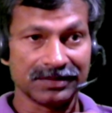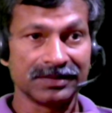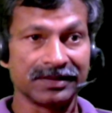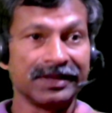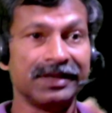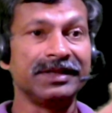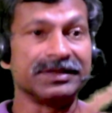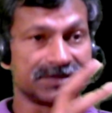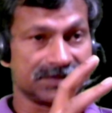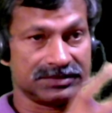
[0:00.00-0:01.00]

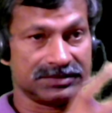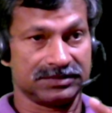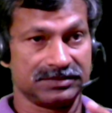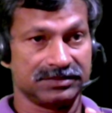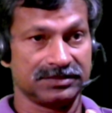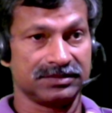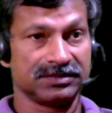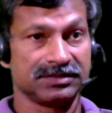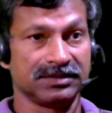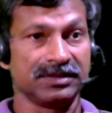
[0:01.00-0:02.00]
release
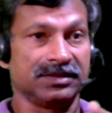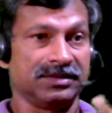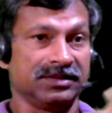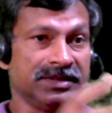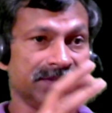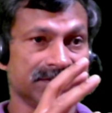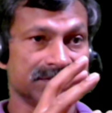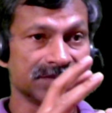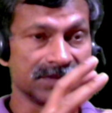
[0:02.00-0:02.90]
there